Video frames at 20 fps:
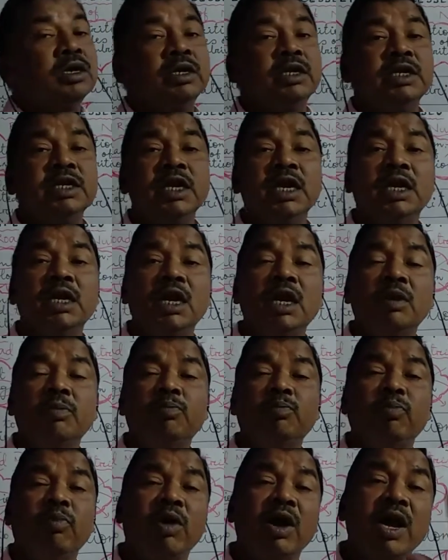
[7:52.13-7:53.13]
there are
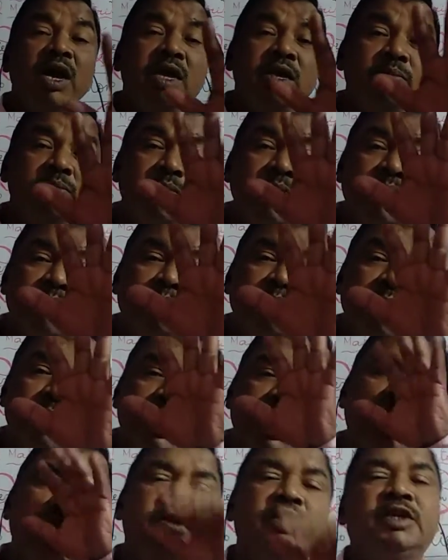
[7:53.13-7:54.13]
5
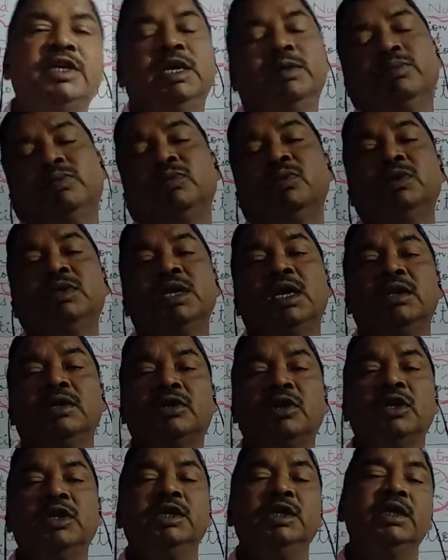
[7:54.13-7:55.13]
important steps we shall
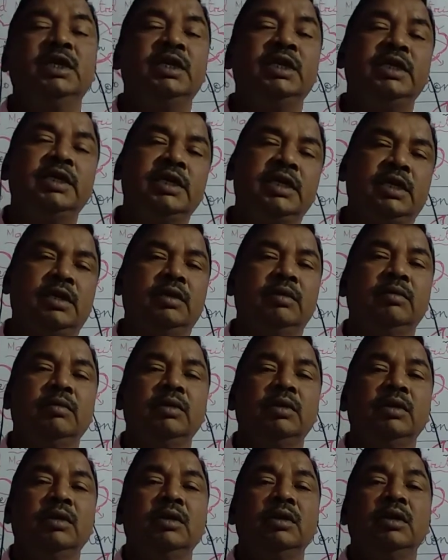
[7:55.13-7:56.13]
study in detail.
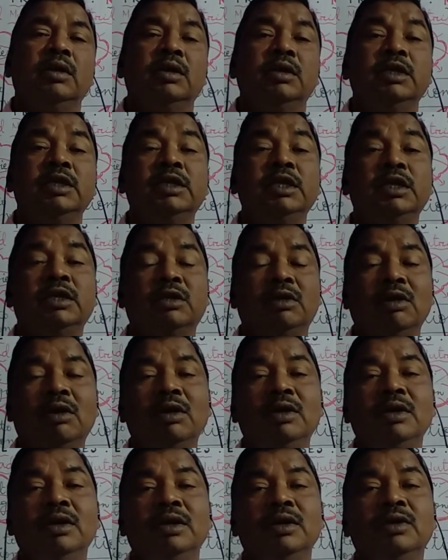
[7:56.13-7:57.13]
This is
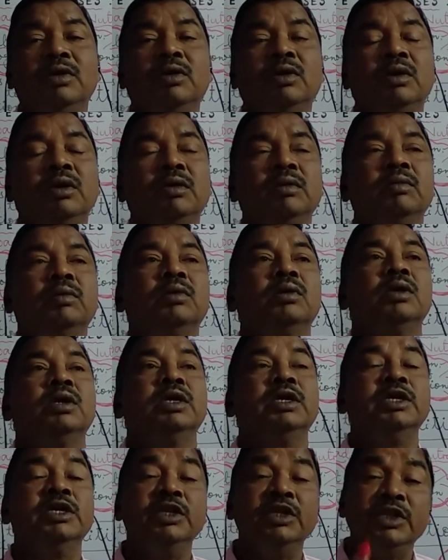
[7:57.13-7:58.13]
called your
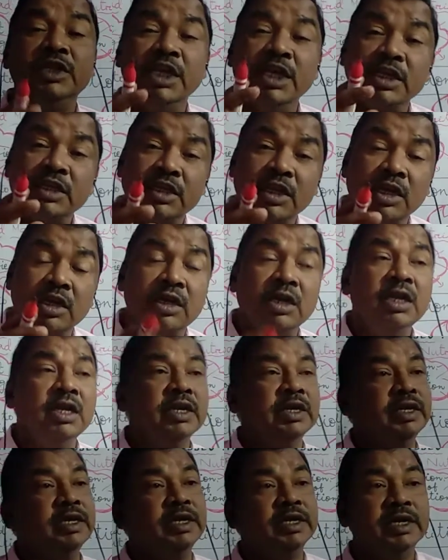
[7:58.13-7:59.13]
ingestion,
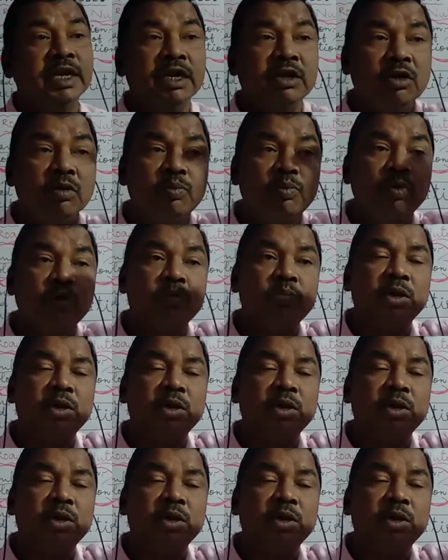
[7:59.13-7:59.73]
intake of food